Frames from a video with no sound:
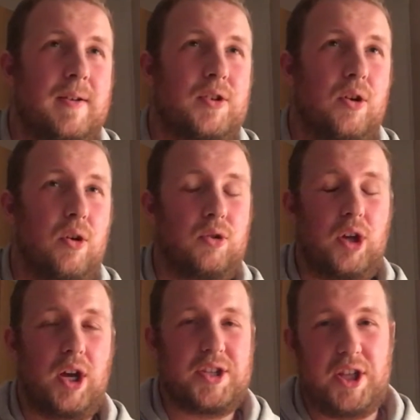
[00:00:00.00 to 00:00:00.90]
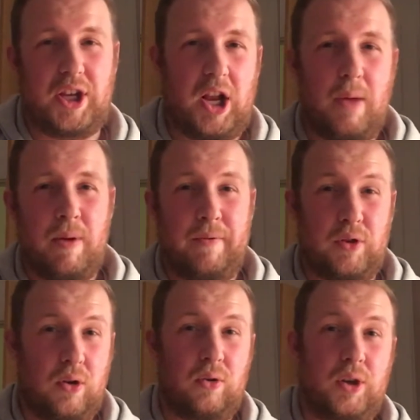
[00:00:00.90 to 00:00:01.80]
got longer because of the club. I've
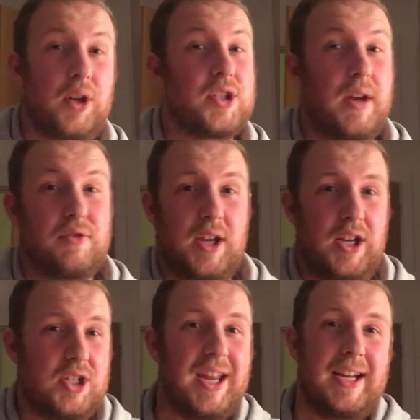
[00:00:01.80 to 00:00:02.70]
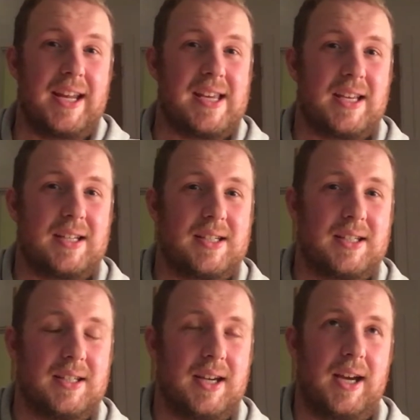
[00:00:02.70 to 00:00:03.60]
got longer because I've changed technique.
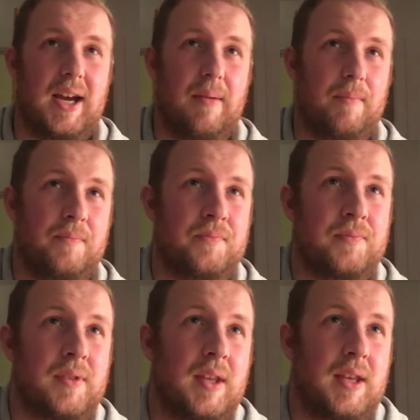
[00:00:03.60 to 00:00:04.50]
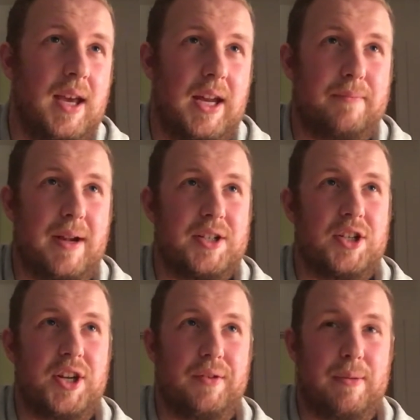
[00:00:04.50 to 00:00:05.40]
And I've managed to
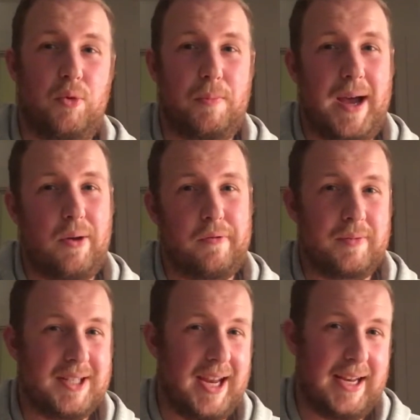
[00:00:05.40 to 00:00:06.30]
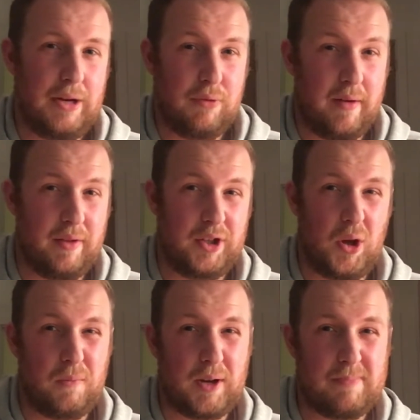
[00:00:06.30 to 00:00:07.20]
generate more power from technique rather than
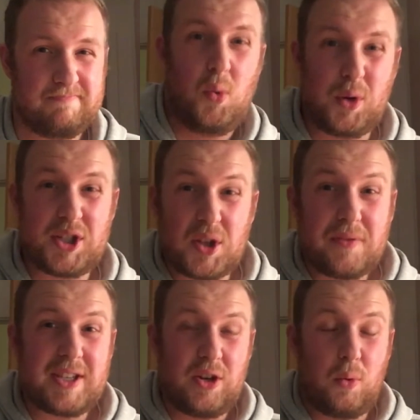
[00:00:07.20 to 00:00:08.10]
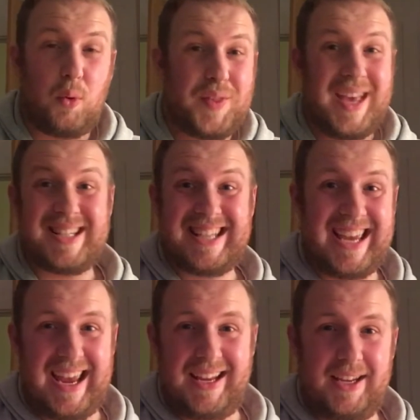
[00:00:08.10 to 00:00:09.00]
golf club, which is obviously not what they're
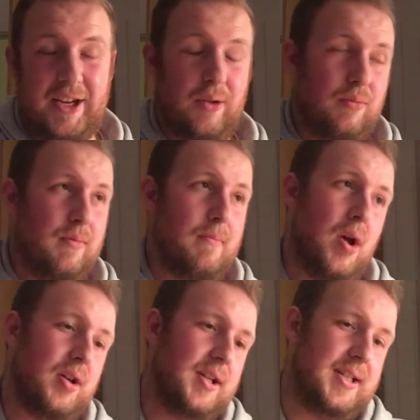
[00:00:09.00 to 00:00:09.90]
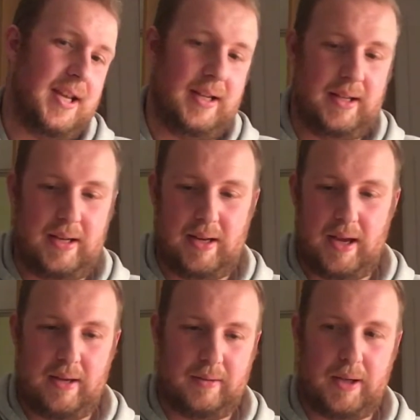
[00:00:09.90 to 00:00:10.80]
saying. You know, marketing
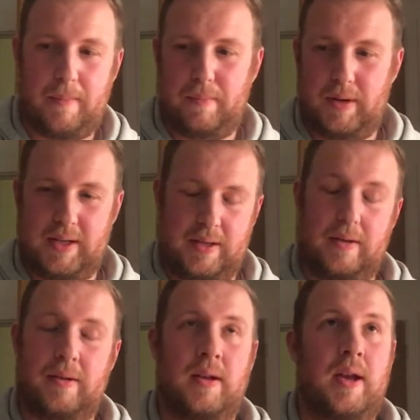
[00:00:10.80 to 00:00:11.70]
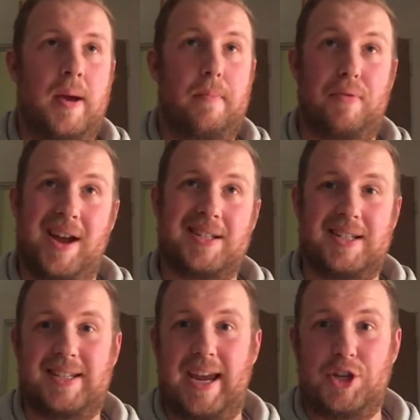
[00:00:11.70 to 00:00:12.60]
and companies and brands are
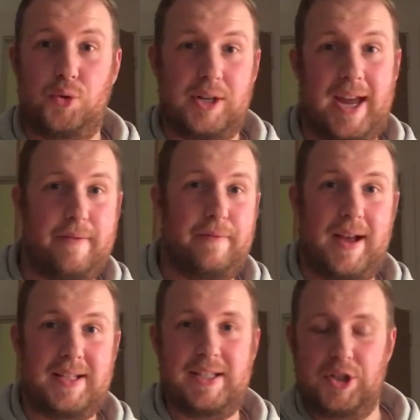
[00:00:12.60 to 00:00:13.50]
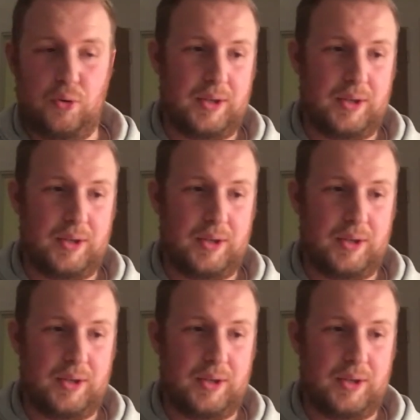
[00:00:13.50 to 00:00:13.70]
saying you'll get faster, you'll